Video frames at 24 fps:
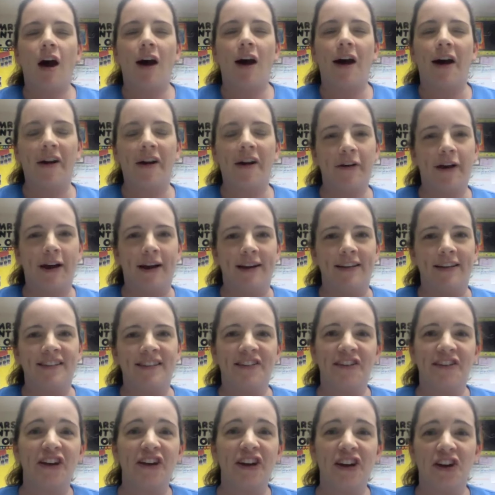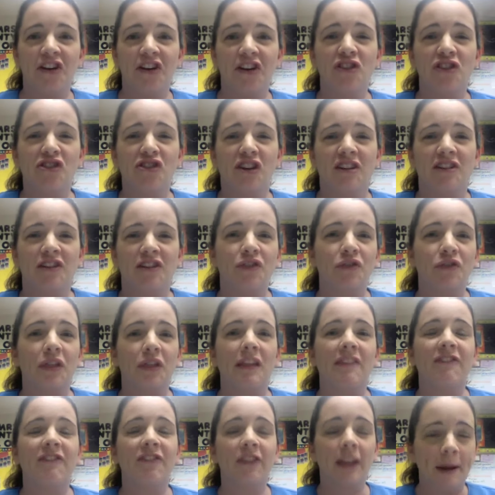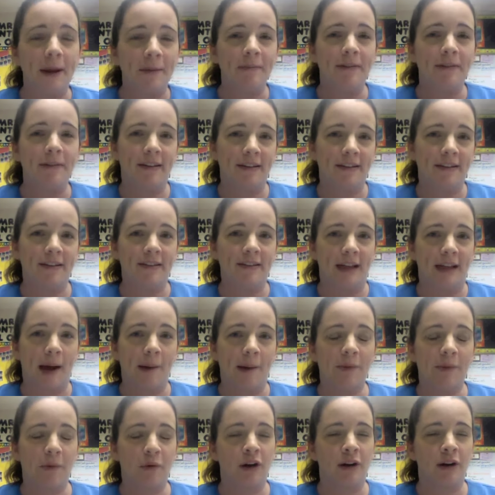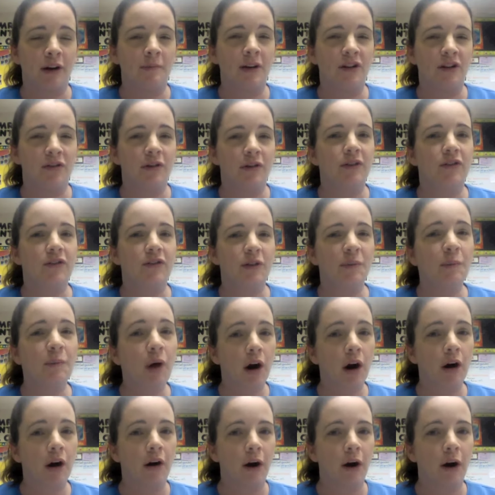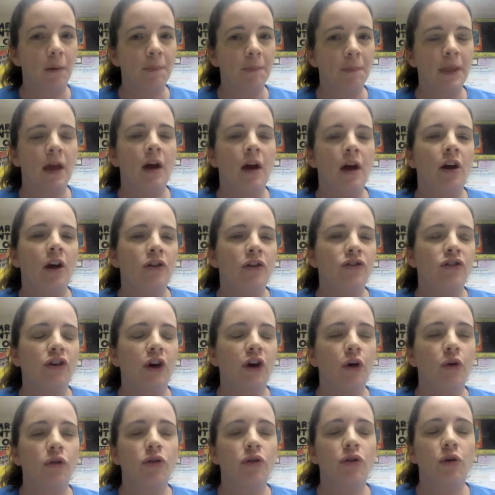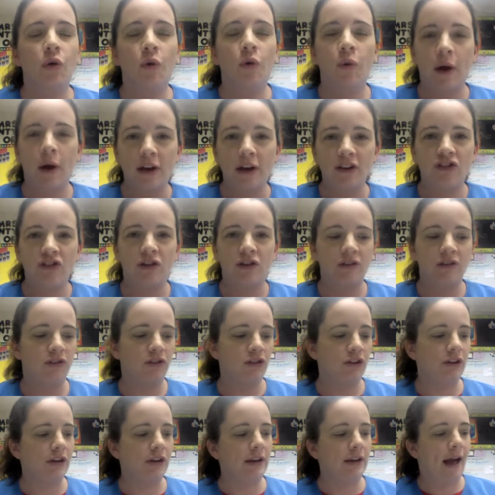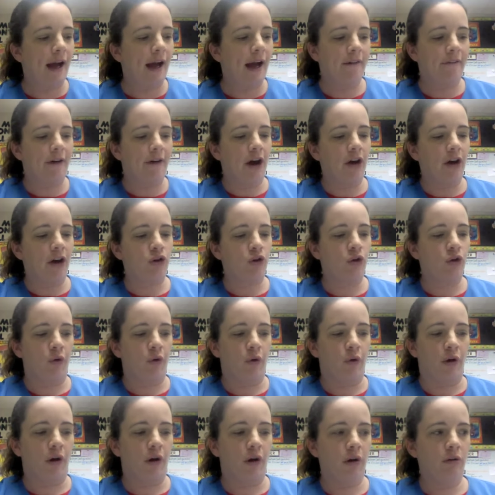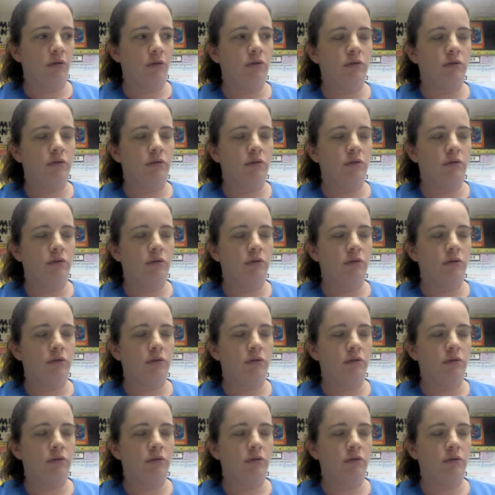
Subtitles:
Alright, so here are the directions for the flame test lab that we're going to be doing tomorrow. So the question, so you need to have out your